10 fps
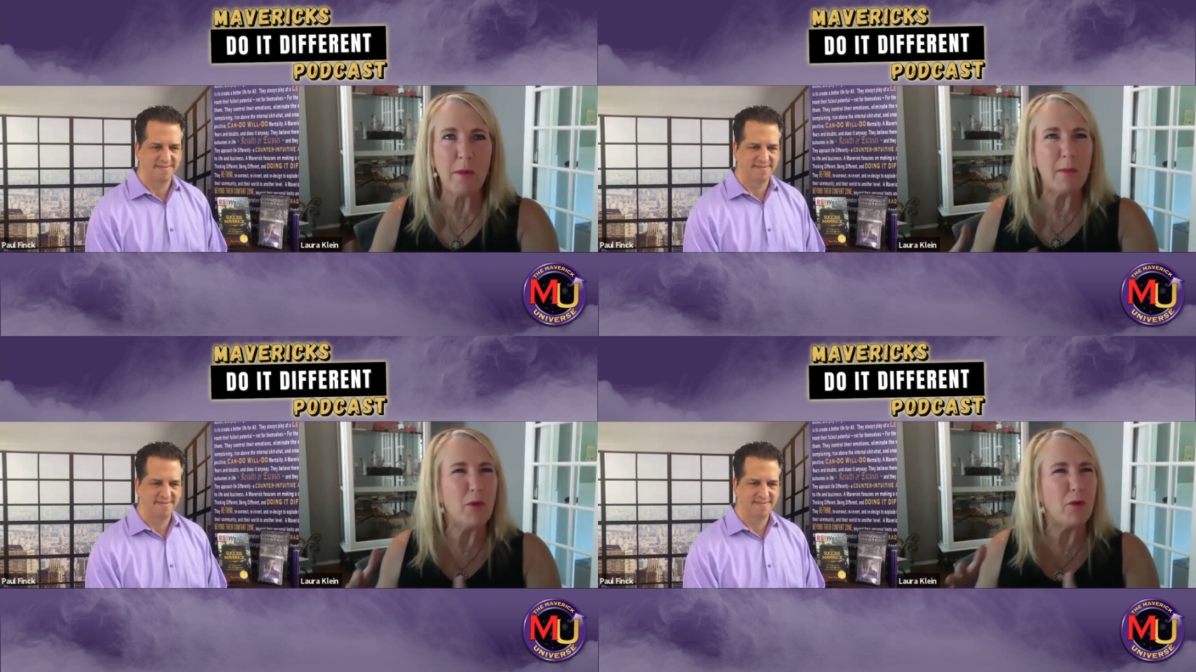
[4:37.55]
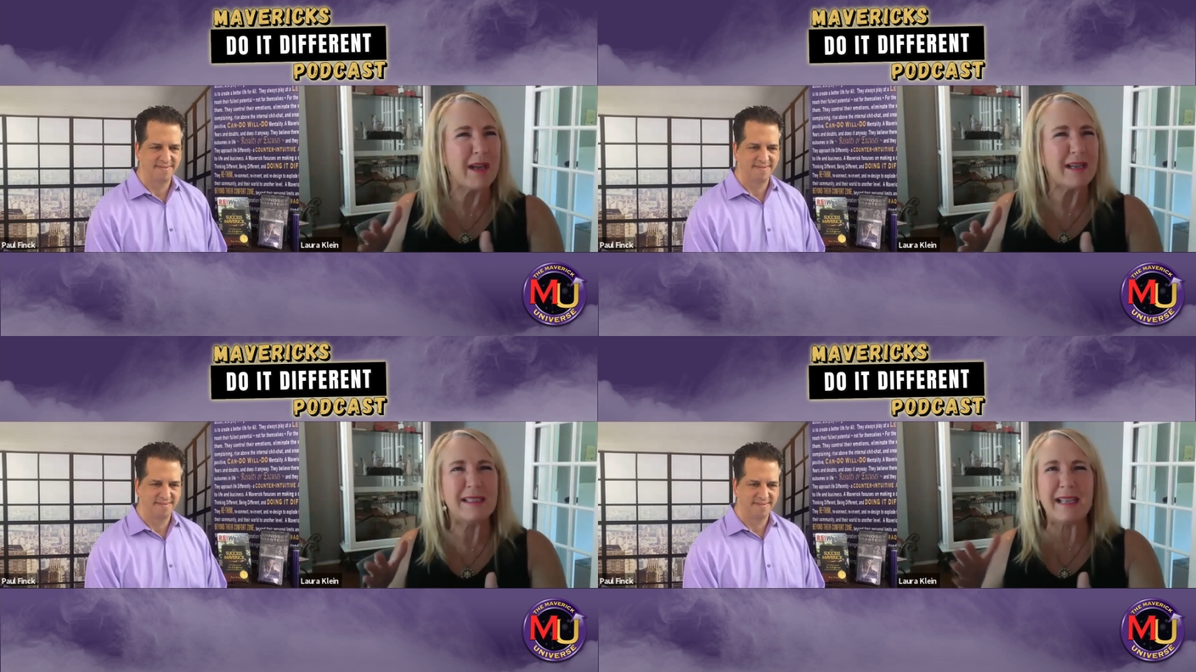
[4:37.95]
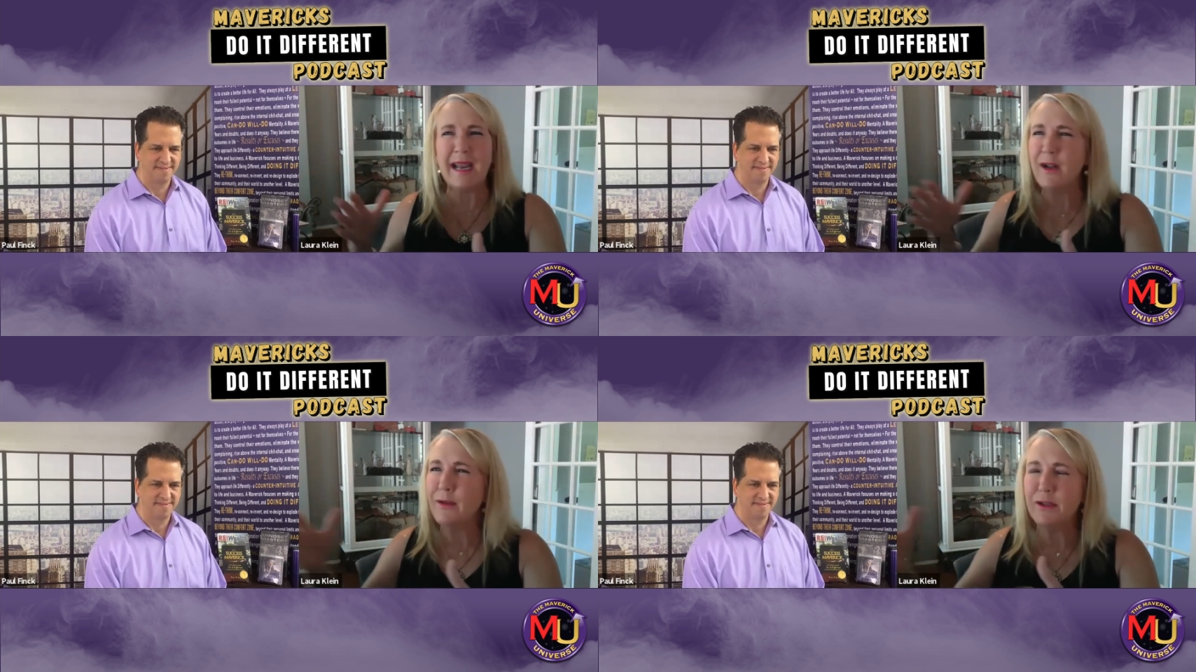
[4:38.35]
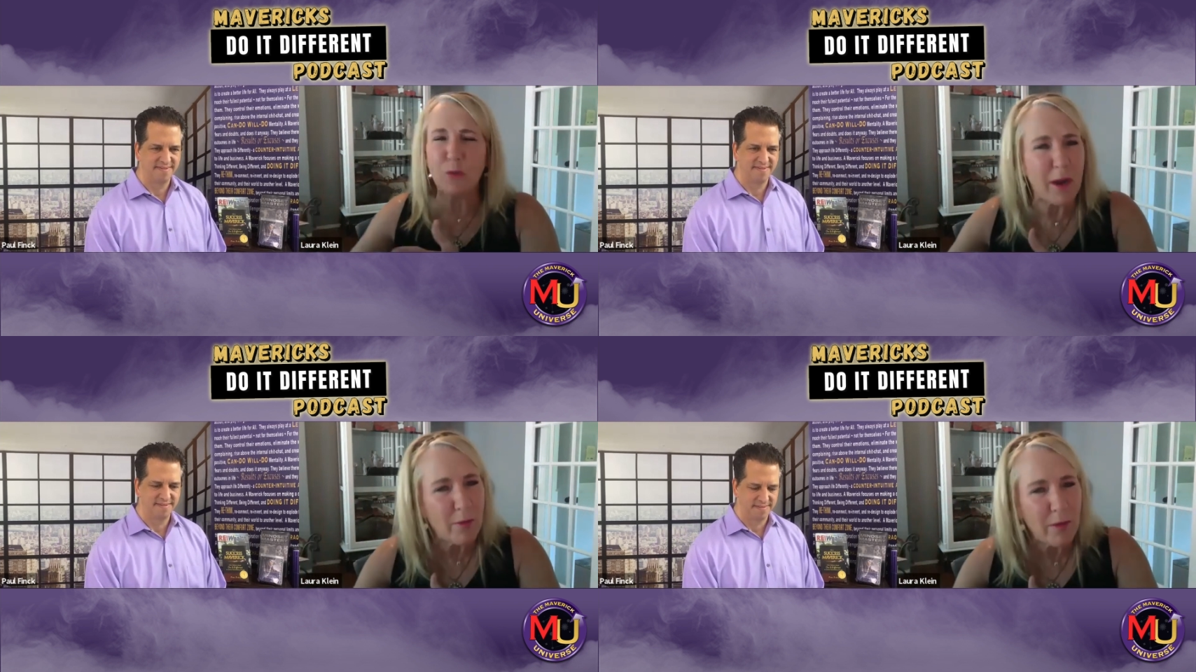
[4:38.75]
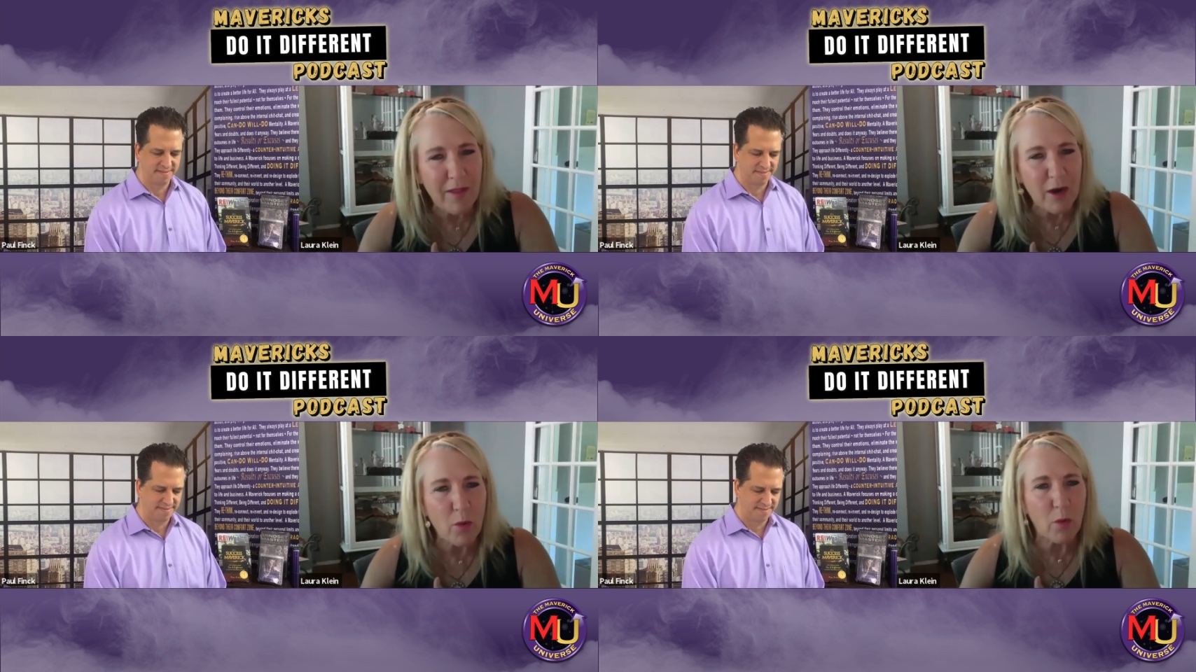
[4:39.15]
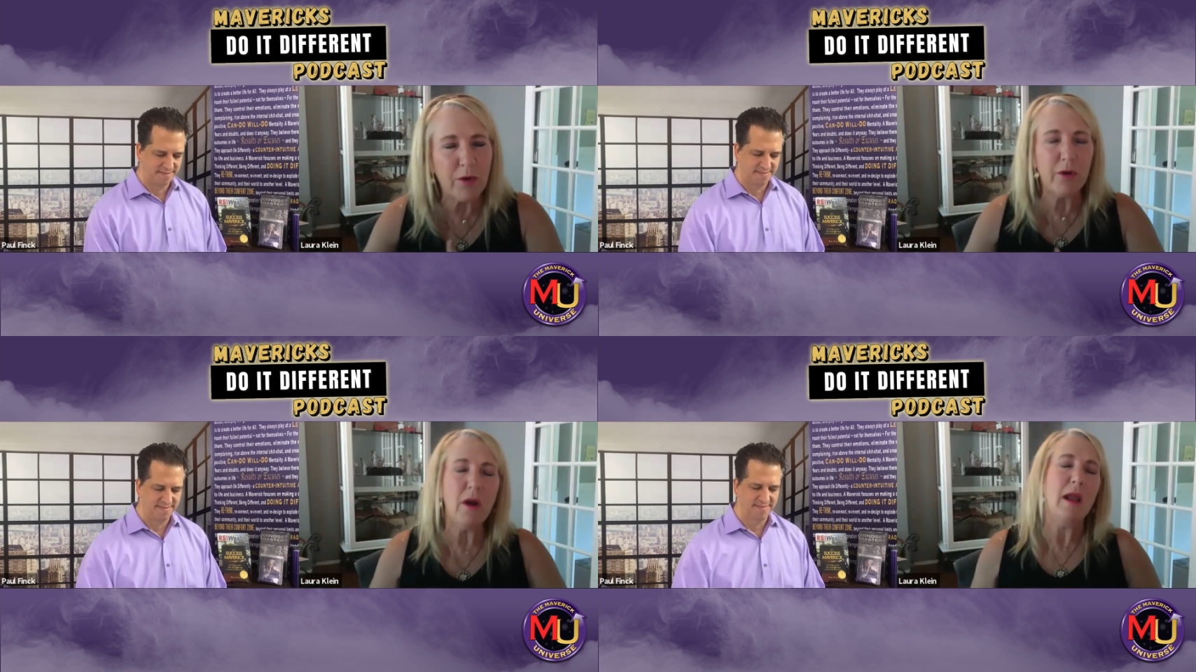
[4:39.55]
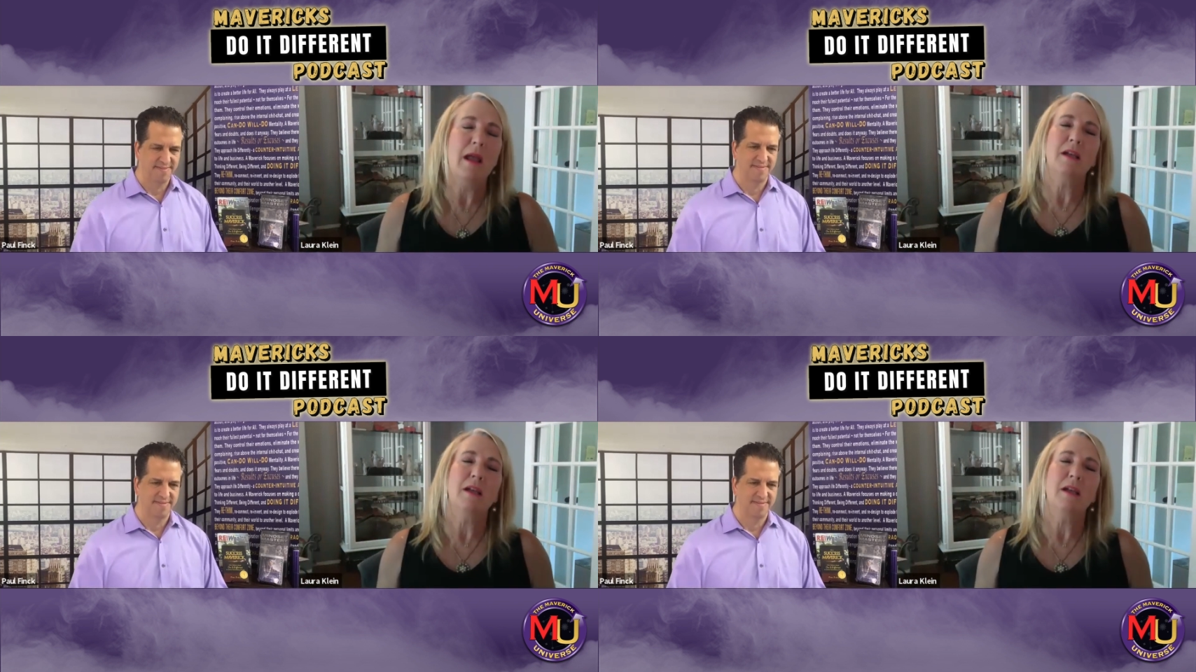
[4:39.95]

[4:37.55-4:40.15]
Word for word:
Speaker 1: Maybe their next sale is right around that corner.